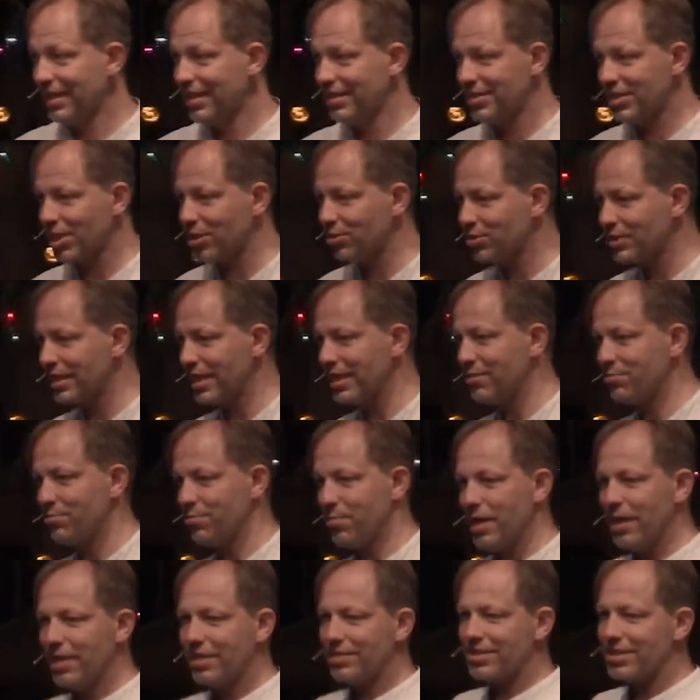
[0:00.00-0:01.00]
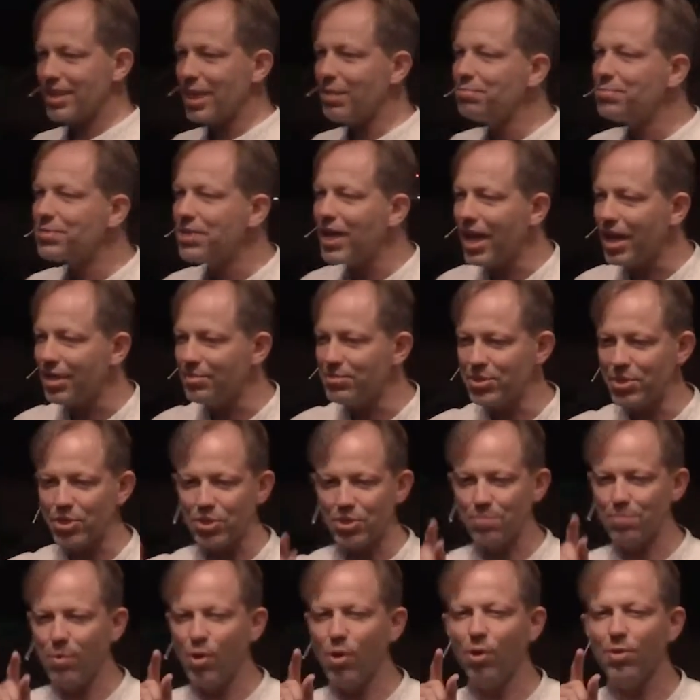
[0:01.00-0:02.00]
So you see, sometimes the
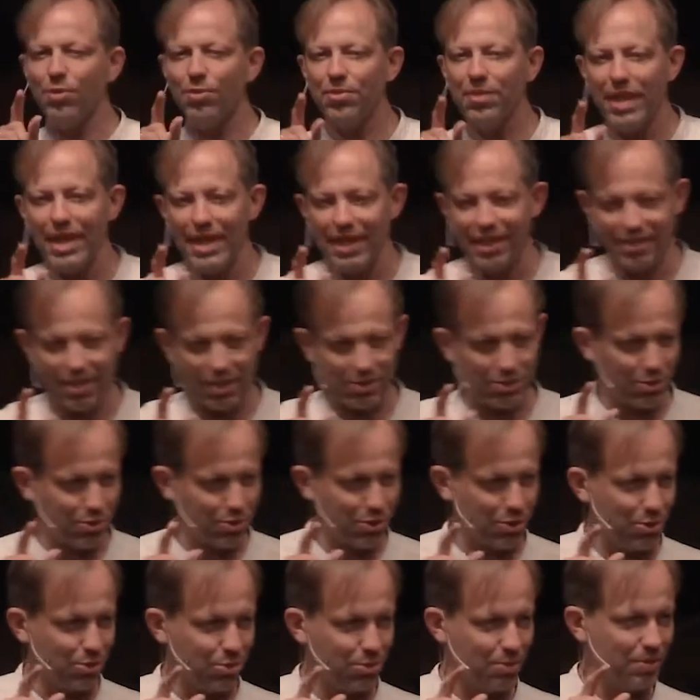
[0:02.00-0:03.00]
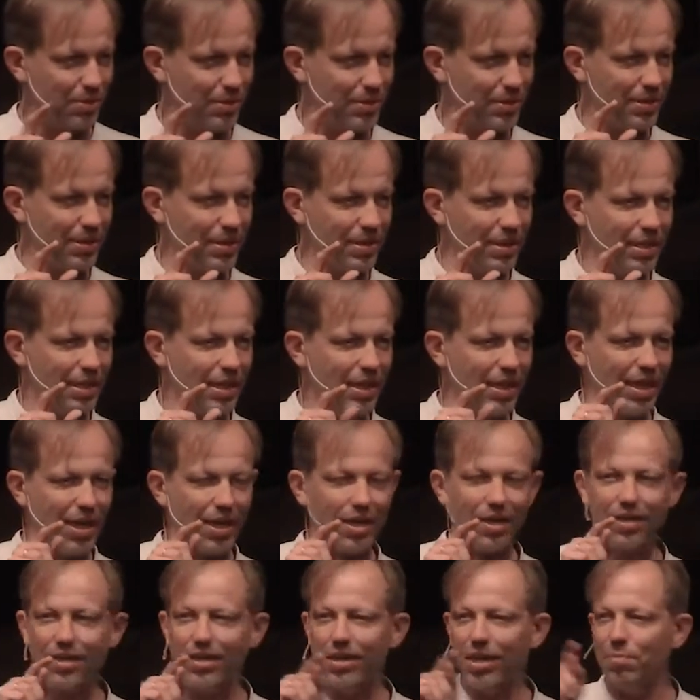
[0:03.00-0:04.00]
small thing that you do,
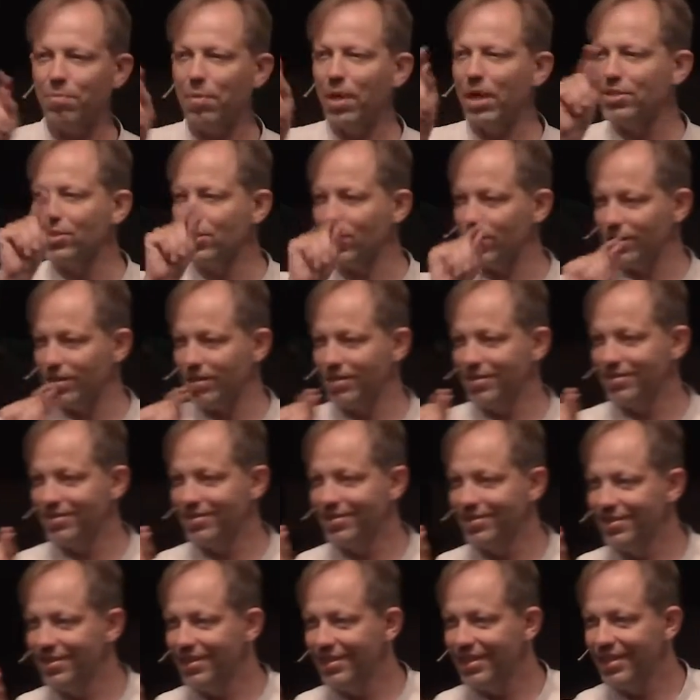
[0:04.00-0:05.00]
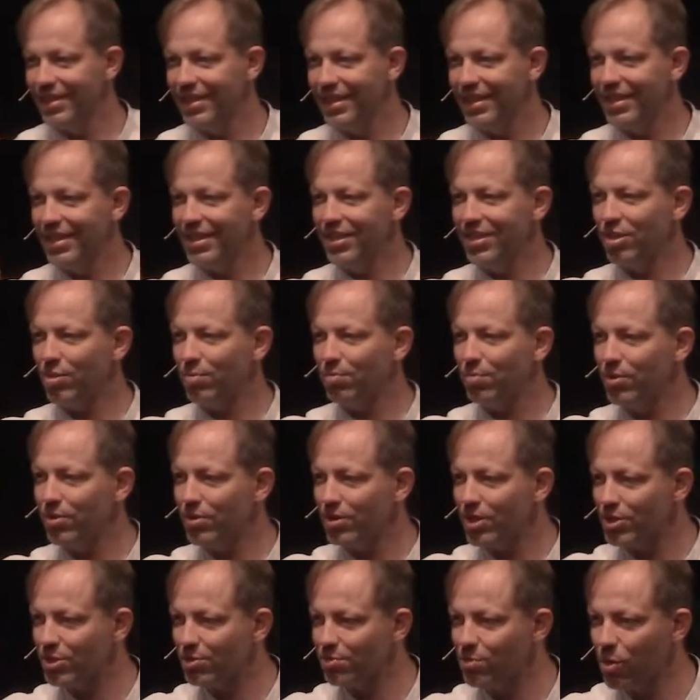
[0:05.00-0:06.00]
like in a puzzle, you
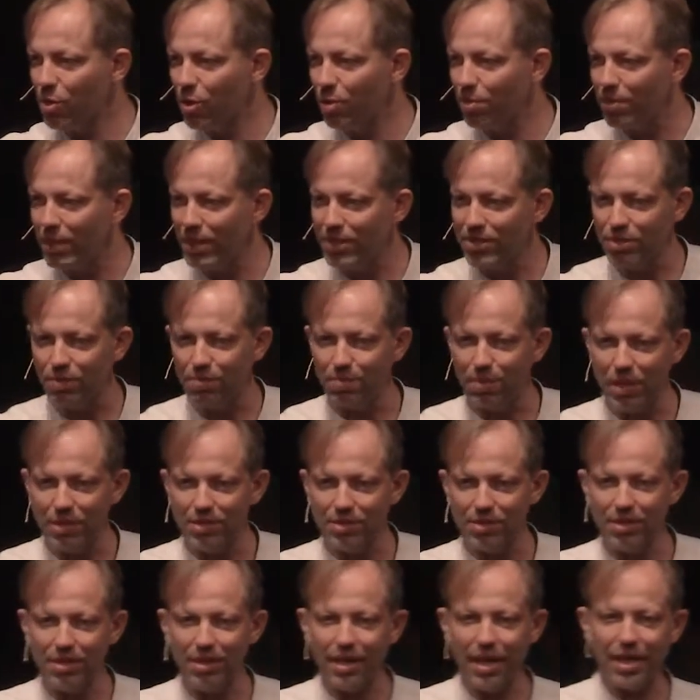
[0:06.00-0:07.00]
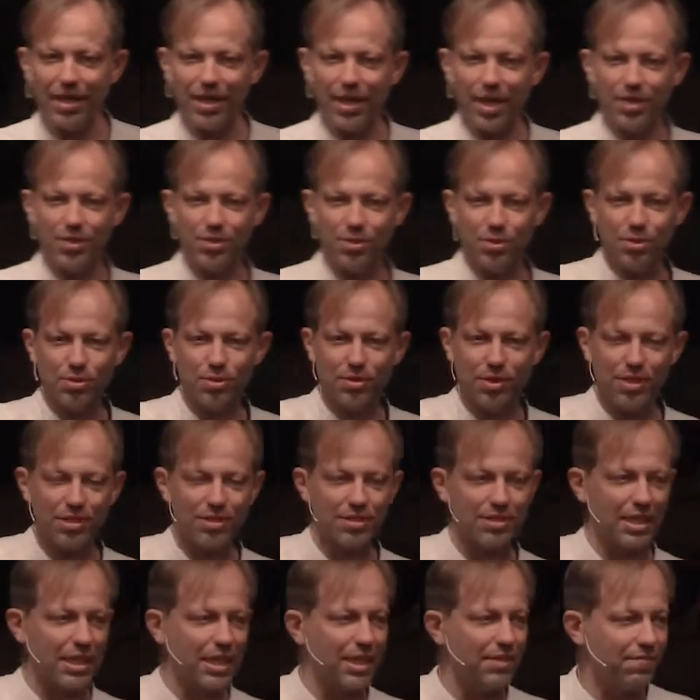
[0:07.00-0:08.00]
put the small piece of puzzle, like I took
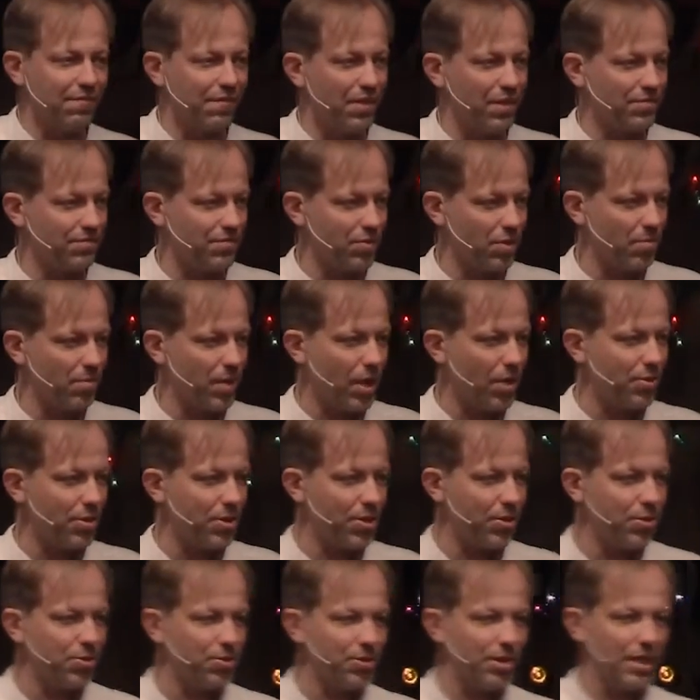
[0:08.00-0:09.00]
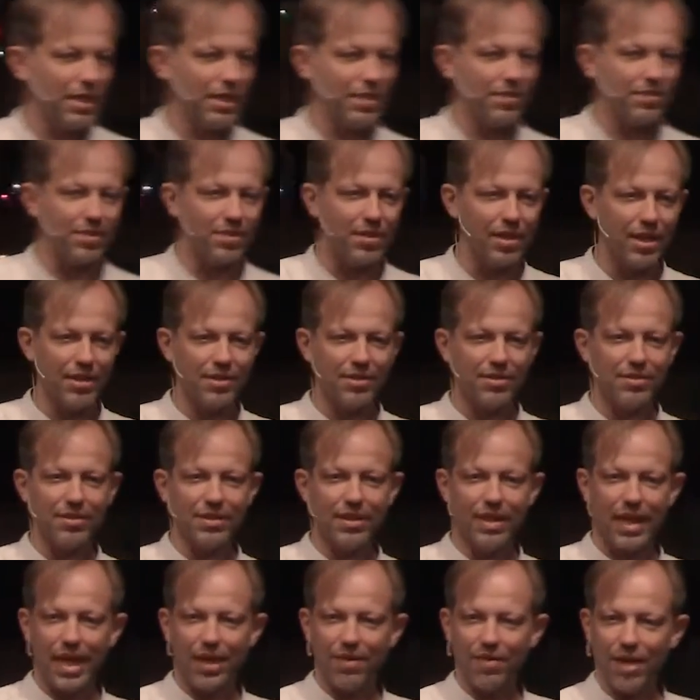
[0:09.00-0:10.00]
this leaflet from our youth leader and
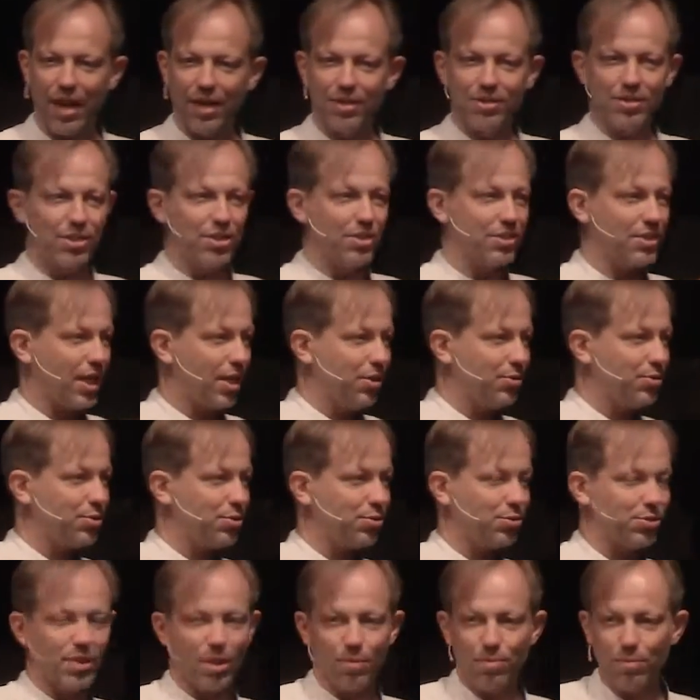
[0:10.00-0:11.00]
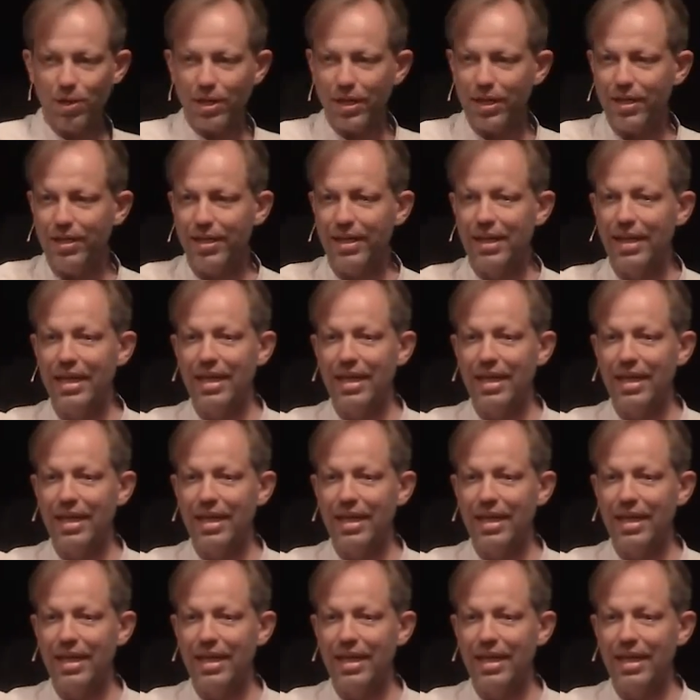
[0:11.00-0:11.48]
handed it out to somebody.